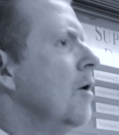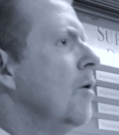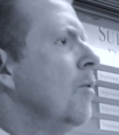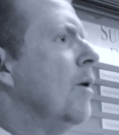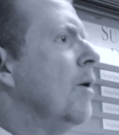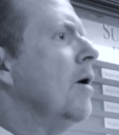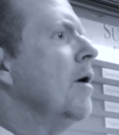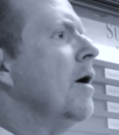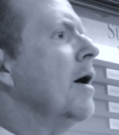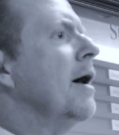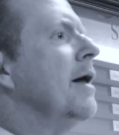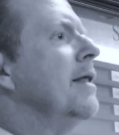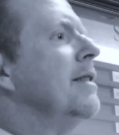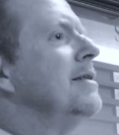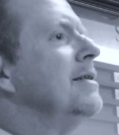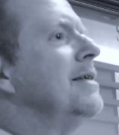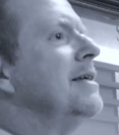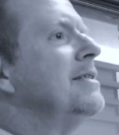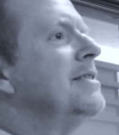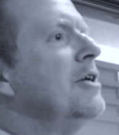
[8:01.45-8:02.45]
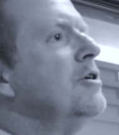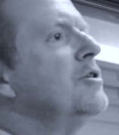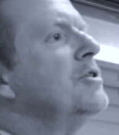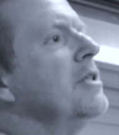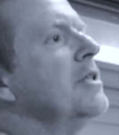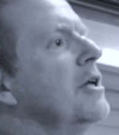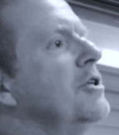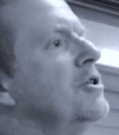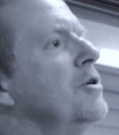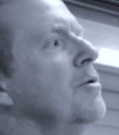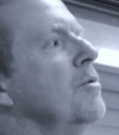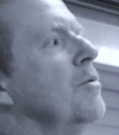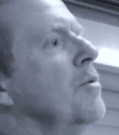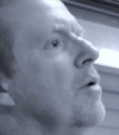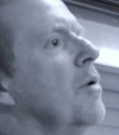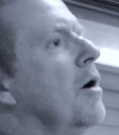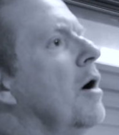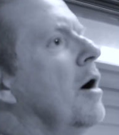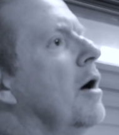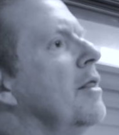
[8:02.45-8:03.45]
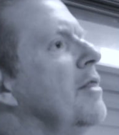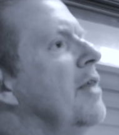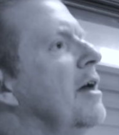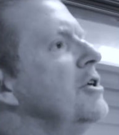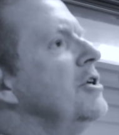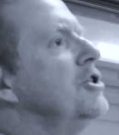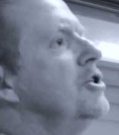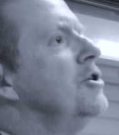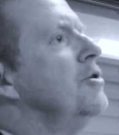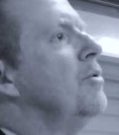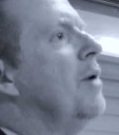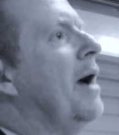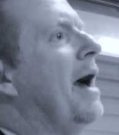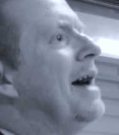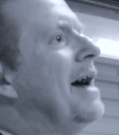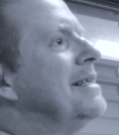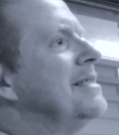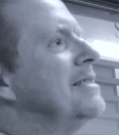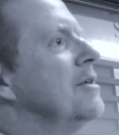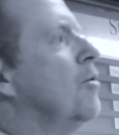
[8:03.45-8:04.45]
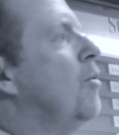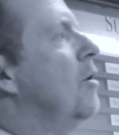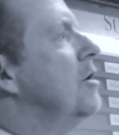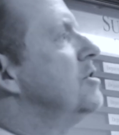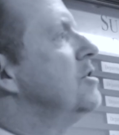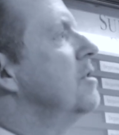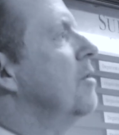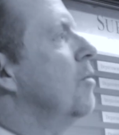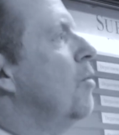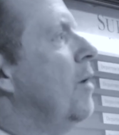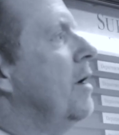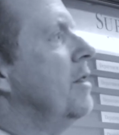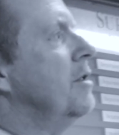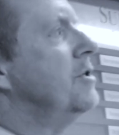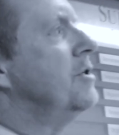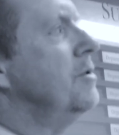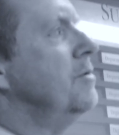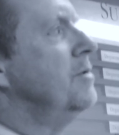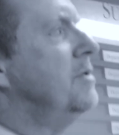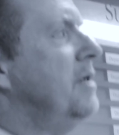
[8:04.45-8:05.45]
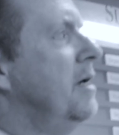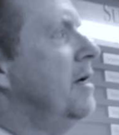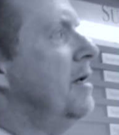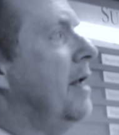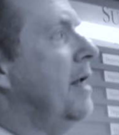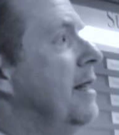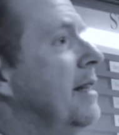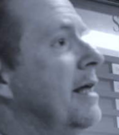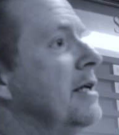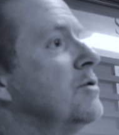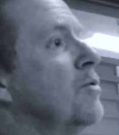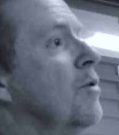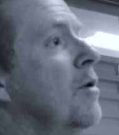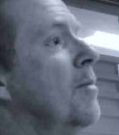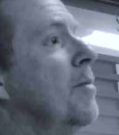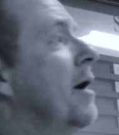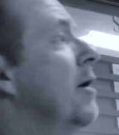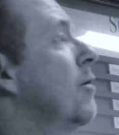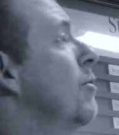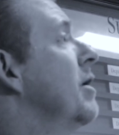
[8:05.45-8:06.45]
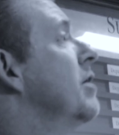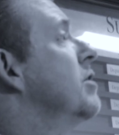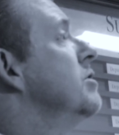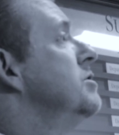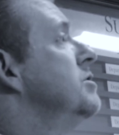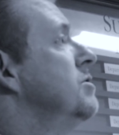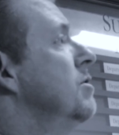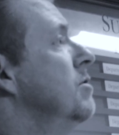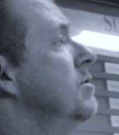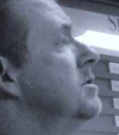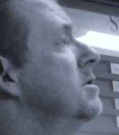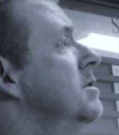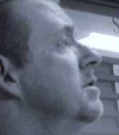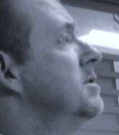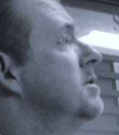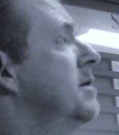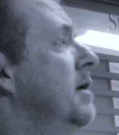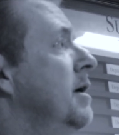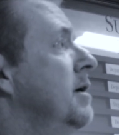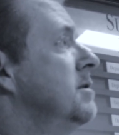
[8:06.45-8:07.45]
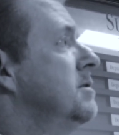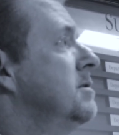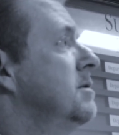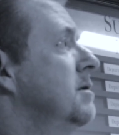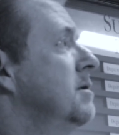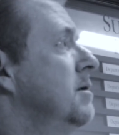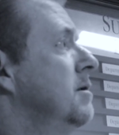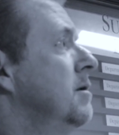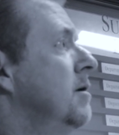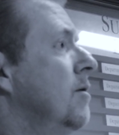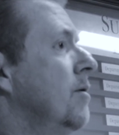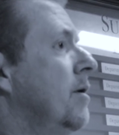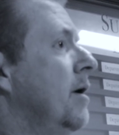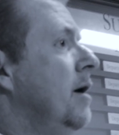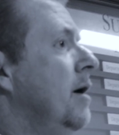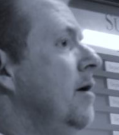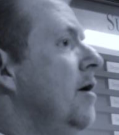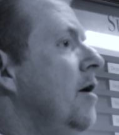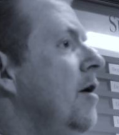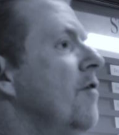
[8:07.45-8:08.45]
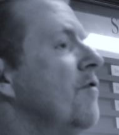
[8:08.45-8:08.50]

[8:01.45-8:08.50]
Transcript: Well, that's interesting that you asked the question the way that you did, and that's one of my great concerns in this case. Okay.